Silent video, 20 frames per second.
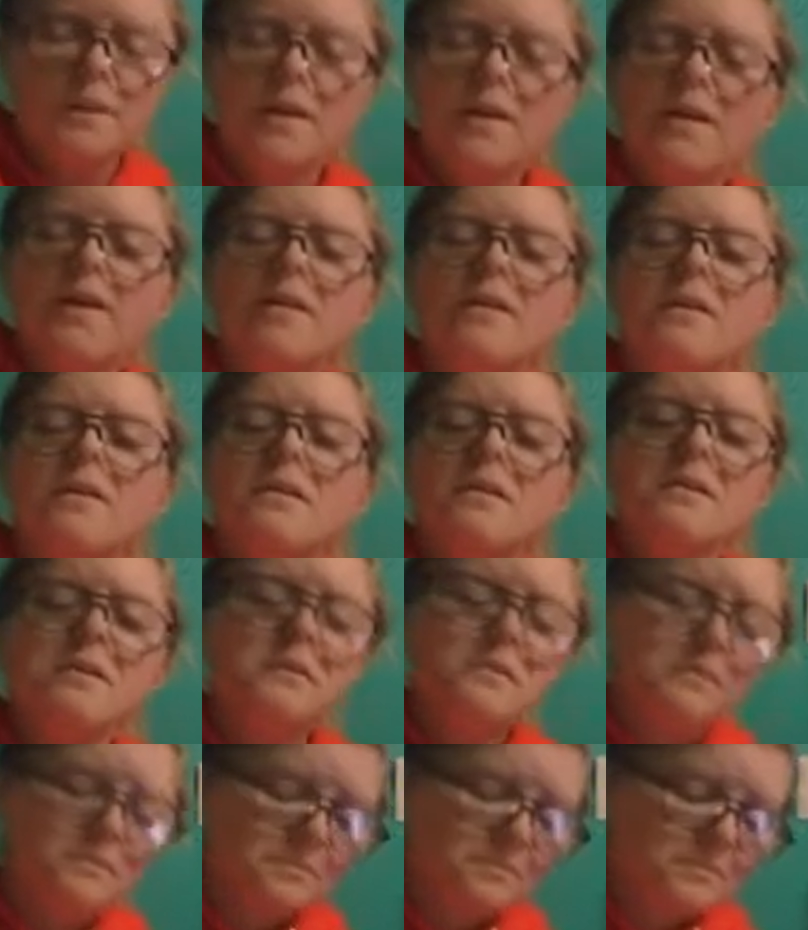
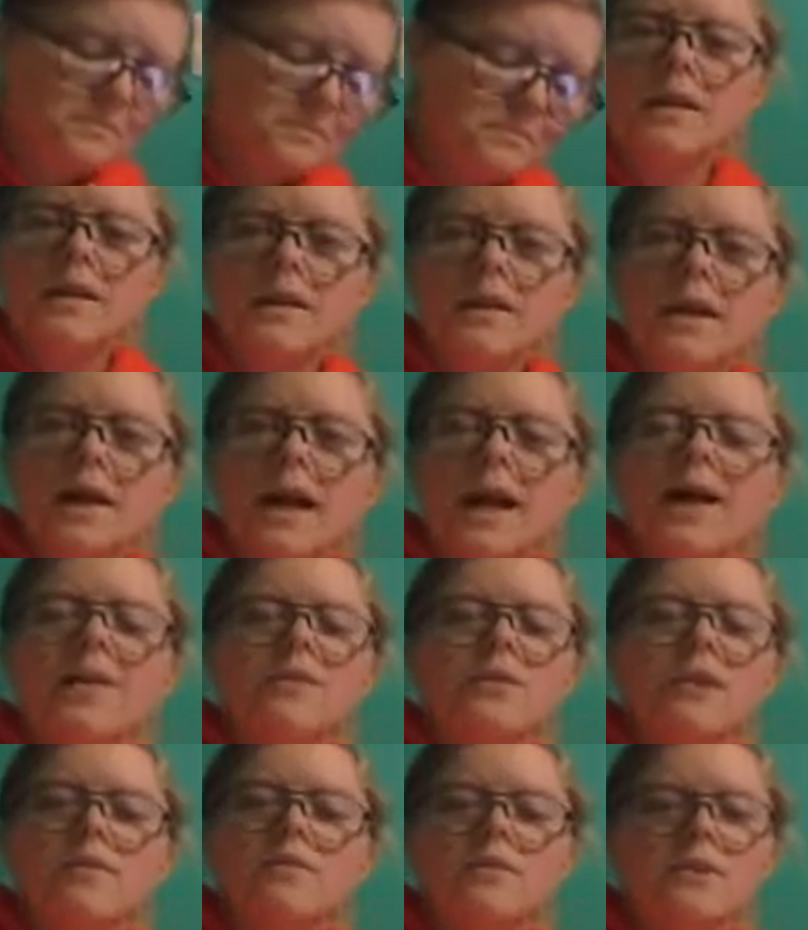Aww. I
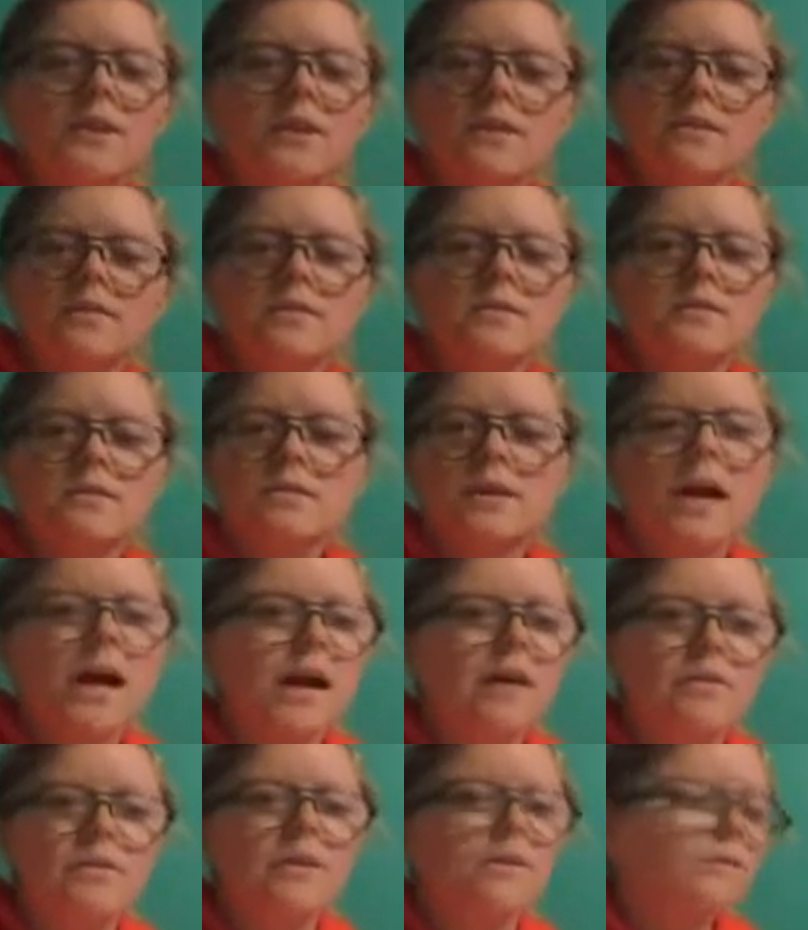love this.
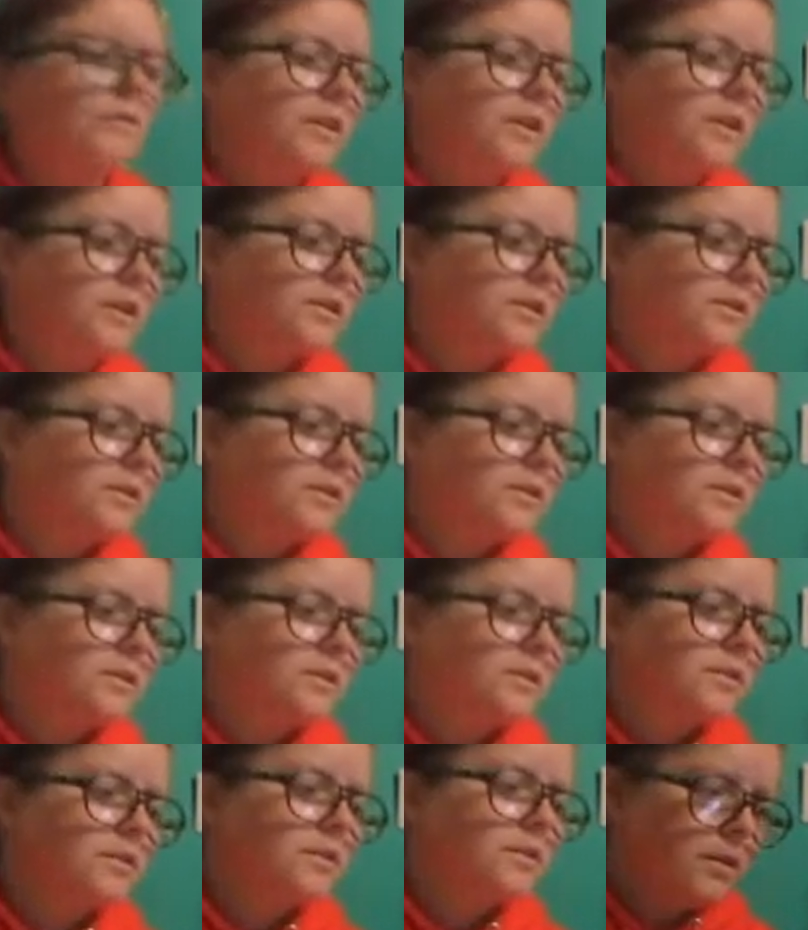I love this.
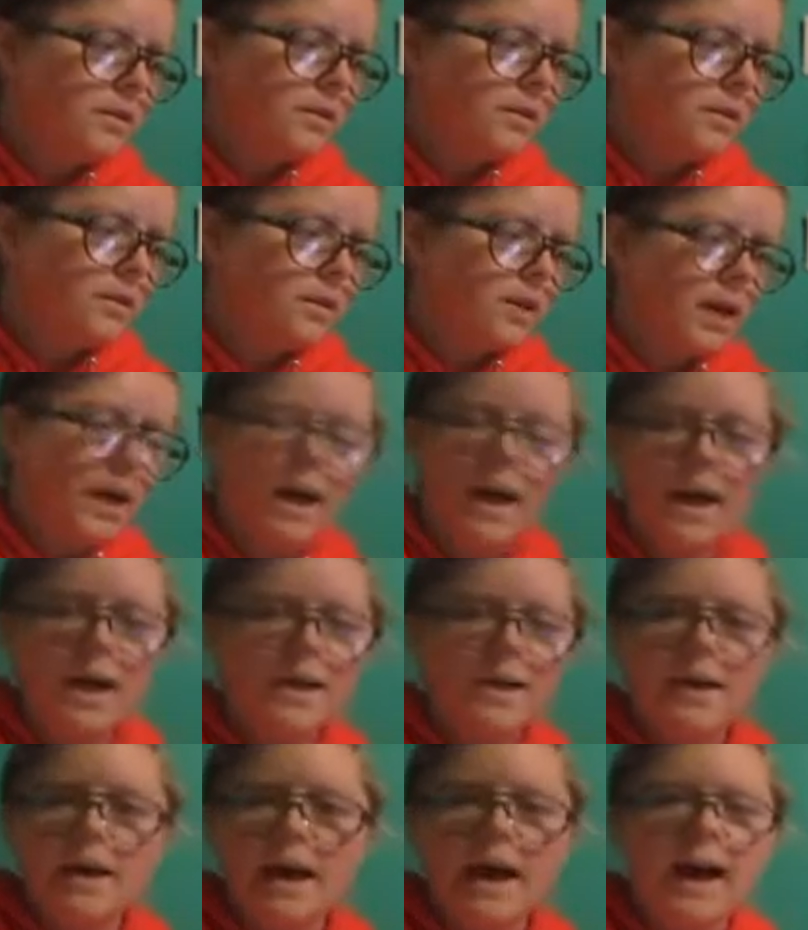
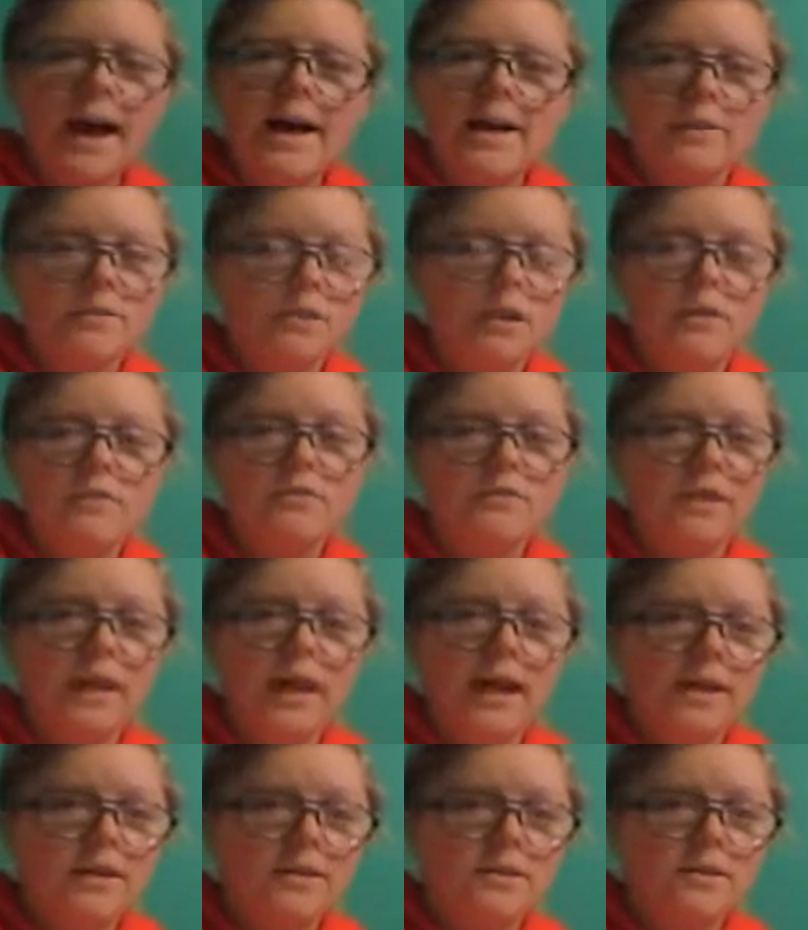I loved
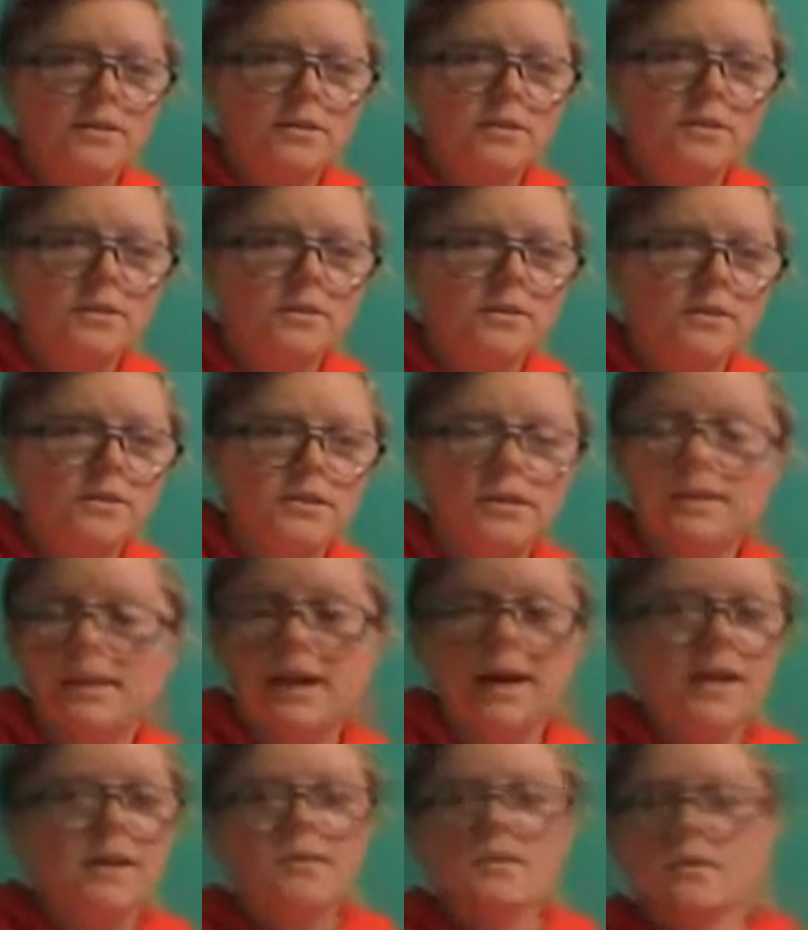that.
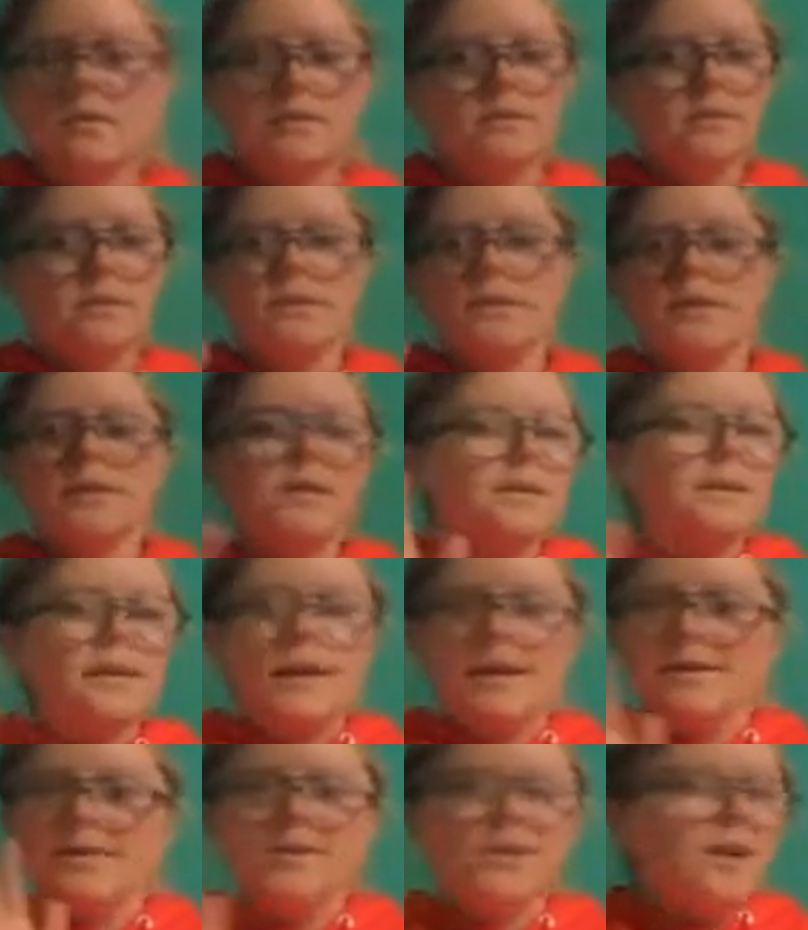Yes.
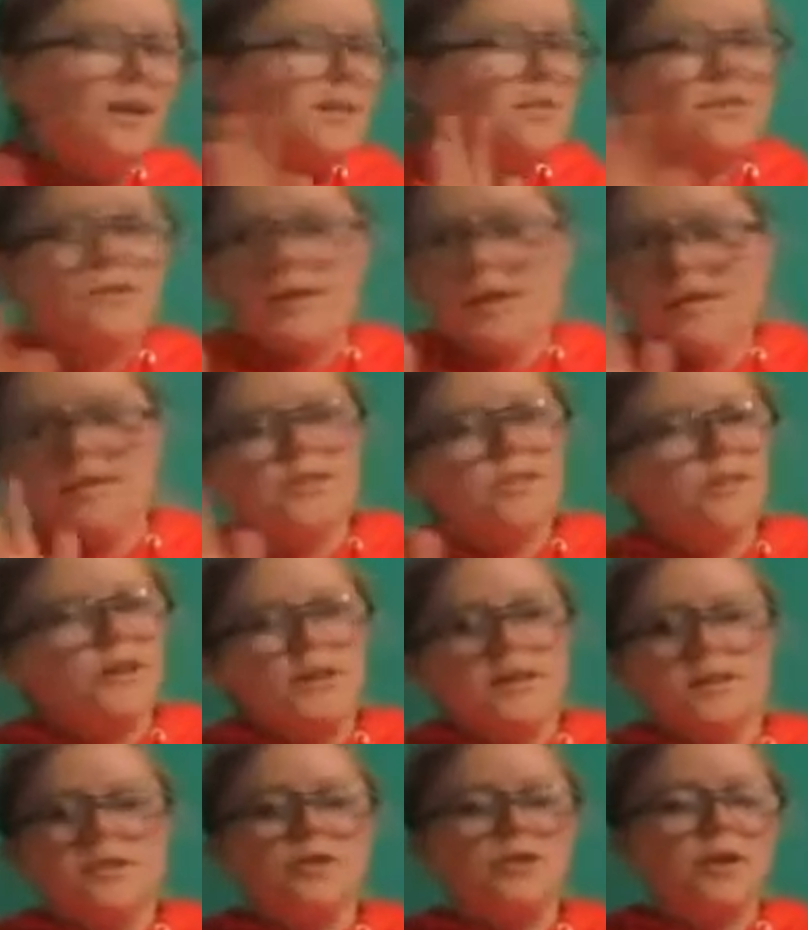Yes, yes, yes,
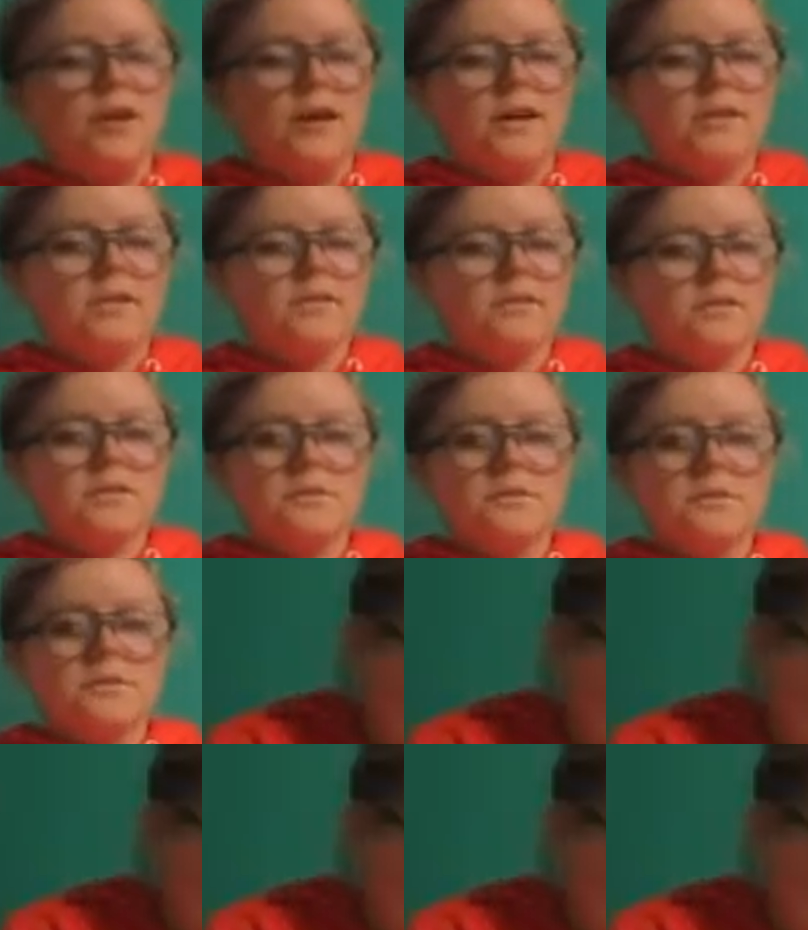yes, yes.